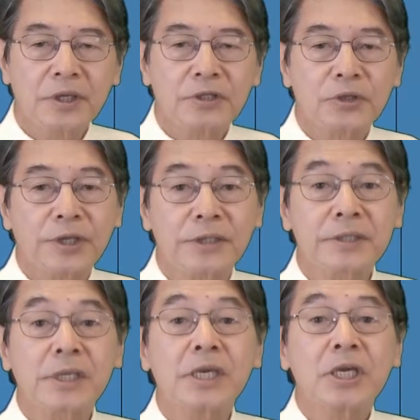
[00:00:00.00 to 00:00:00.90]
so that
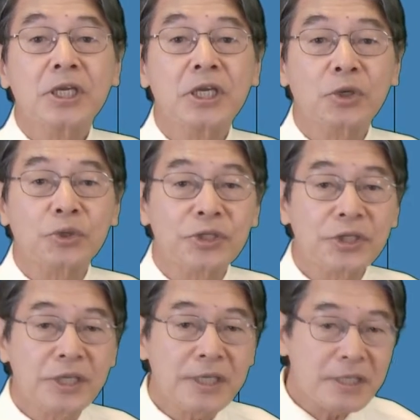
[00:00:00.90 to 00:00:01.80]
he could
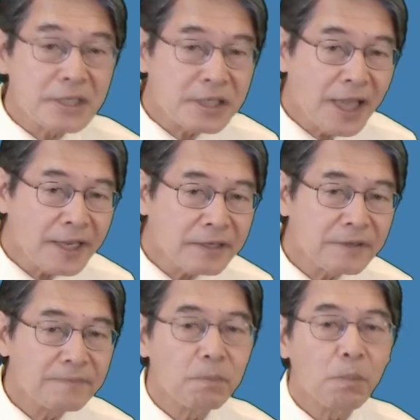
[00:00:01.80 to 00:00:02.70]
see slight
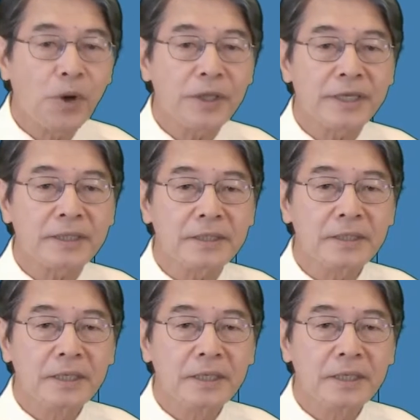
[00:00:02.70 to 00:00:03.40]
boiling